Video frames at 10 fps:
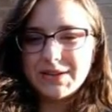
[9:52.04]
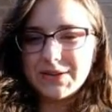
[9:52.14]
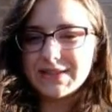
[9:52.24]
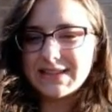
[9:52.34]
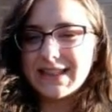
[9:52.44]

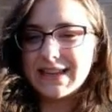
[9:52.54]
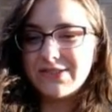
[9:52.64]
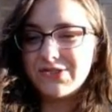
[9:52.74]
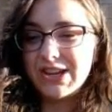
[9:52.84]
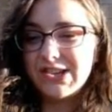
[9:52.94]
goes into the
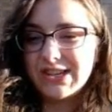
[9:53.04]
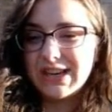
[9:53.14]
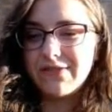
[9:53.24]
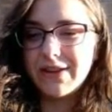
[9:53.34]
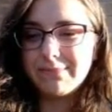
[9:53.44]

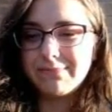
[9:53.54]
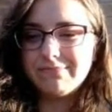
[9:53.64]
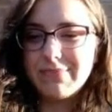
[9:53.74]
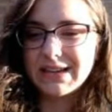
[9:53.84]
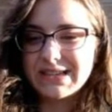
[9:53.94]
changing of that
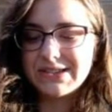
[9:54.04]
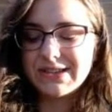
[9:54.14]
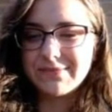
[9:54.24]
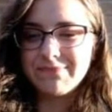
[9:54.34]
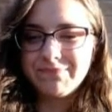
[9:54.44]

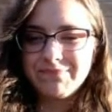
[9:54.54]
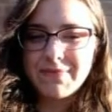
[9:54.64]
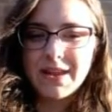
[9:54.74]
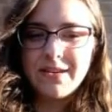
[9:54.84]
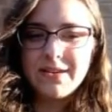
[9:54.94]
bacteria.
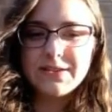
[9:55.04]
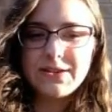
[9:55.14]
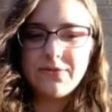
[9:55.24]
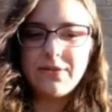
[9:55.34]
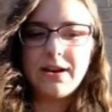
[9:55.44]

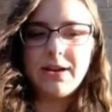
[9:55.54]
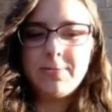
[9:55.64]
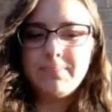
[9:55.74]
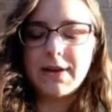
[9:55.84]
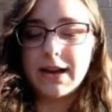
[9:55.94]
So
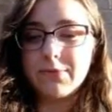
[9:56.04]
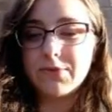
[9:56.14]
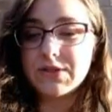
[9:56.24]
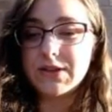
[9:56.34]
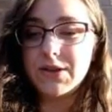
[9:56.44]
I
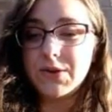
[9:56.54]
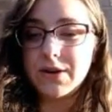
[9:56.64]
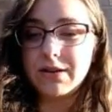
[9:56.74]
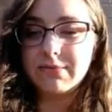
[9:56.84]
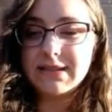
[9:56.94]
will see you
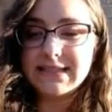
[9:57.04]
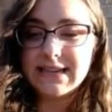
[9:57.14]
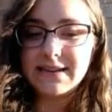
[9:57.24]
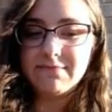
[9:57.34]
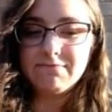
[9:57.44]
on
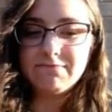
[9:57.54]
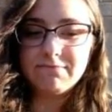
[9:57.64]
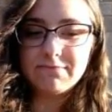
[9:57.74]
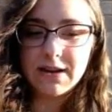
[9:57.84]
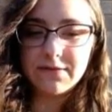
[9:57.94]
Wednesday.
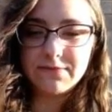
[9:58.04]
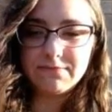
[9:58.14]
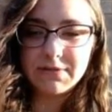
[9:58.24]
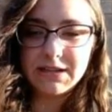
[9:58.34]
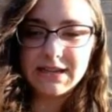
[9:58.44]
Have
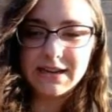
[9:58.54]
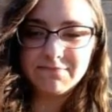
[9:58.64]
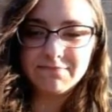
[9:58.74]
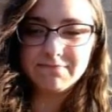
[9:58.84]
a good day.